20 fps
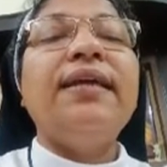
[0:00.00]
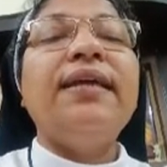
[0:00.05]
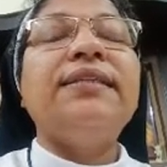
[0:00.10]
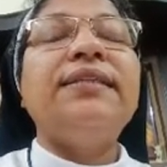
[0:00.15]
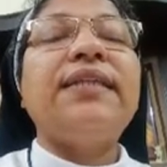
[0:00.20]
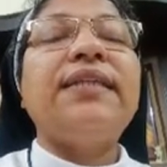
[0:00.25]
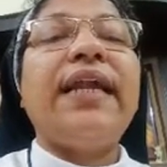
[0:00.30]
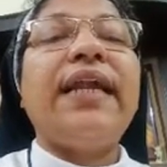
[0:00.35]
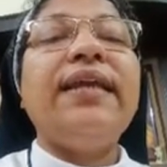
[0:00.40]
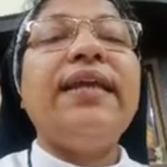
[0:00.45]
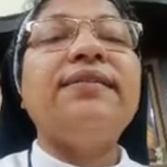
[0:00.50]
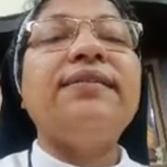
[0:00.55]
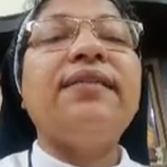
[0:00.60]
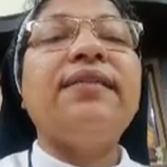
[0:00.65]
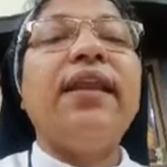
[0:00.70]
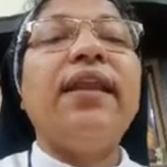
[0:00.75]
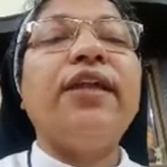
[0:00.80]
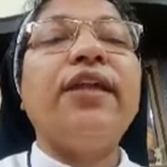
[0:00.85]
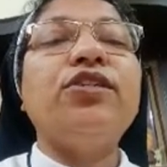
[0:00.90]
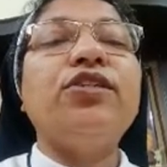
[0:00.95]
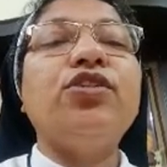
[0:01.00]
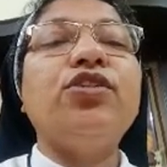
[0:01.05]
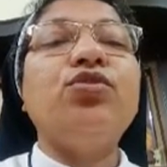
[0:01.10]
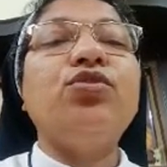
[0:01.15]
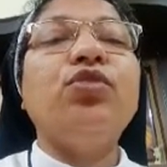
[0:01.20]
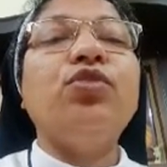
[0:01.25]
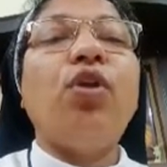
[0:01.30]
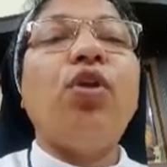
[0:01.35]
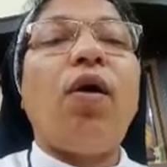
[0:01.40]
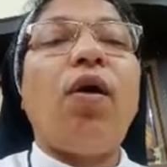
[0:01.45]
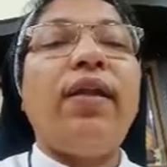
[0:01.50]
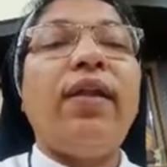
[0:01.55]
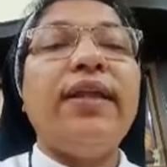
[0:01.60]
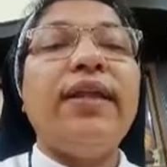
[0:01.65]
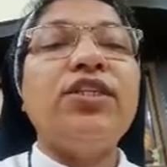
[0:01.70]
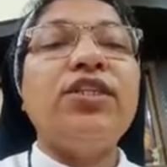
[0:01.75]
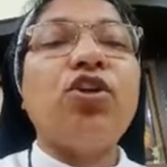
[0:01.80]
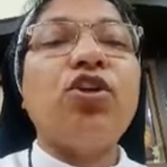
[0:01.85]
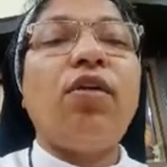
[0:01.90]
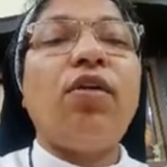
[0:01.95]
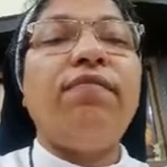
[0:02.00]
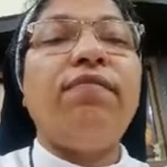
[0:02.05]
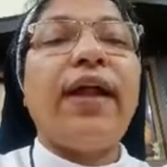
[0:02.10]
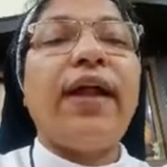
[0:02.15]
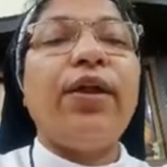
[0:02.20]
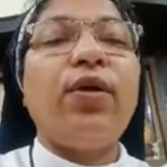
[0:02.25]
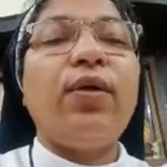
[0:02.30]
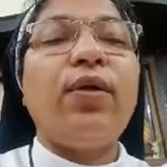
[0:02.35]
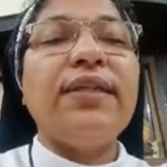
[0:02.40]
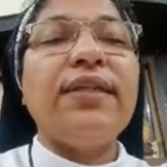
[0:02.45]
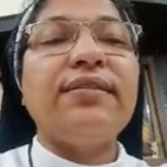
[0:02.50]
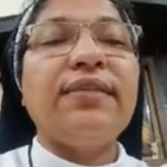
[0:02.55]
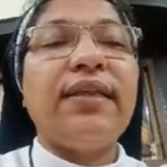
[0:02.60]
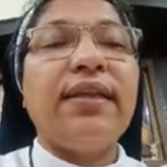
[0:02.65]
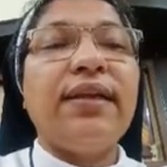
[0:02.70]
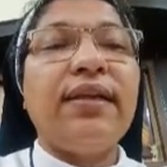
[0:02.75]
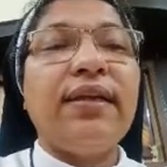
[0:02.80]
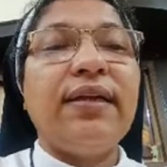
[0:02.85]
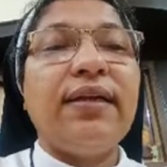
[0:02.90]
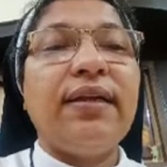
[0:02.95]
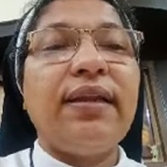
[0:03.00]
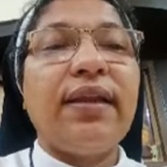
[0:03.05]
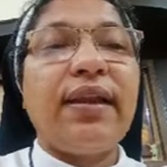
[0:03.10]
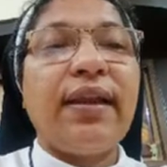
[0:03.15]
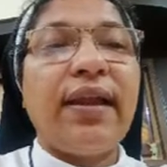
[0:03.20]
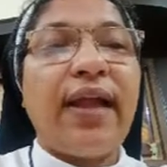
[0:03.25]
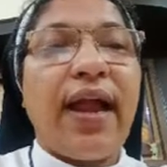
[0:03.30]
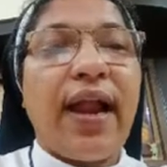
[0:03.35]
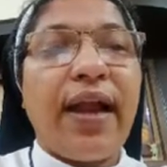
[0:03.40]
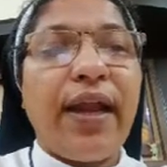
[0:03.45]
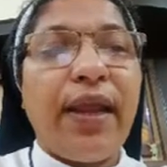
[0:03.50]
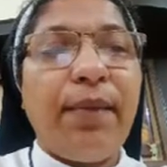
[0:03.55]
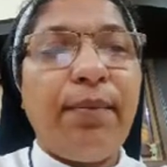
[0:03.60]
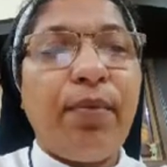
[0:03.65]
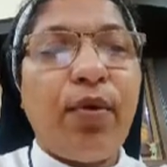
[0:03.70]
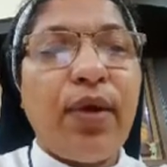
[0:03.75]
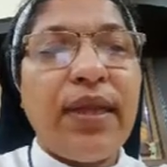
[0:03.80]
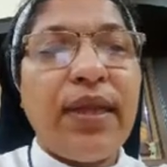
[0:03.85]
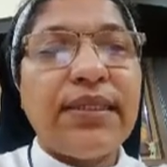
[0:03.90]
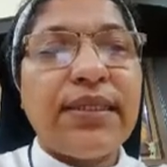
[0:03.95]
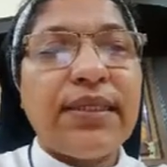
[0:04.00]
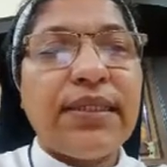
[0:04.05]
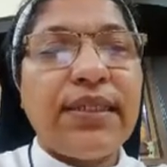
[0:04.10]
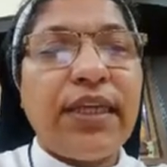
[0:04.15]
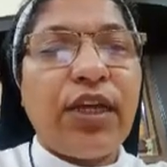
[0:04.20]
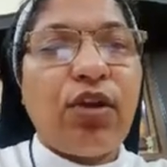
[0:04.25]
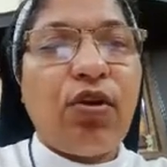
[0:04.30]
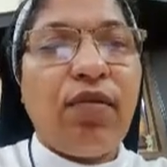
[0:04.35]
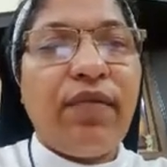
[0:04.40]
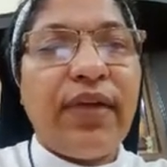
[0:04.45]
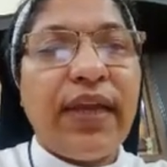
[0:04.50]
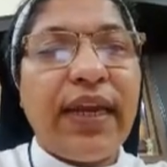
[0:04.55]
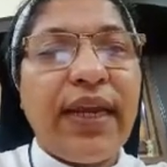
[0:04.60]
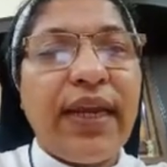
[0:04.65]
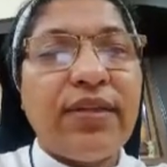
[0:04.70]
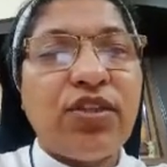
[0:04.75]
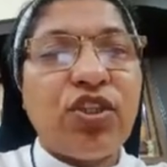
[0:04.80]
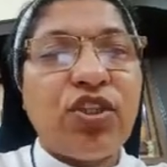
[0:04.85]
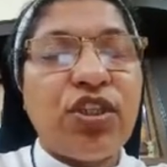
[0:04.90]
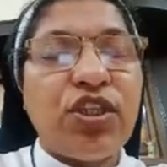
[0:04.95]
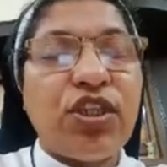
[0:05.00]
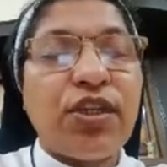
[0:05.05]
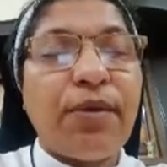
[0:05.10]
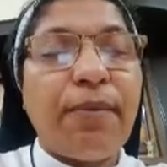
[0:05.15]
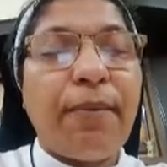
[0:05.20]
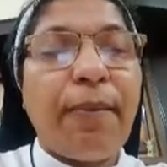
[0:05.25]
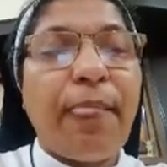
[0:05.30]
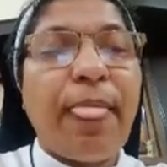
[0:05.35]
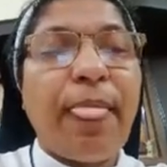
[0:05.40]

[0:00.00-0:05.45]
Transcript: studies related to knowledge of adolescent girl regarding polycystic ovarian syndrome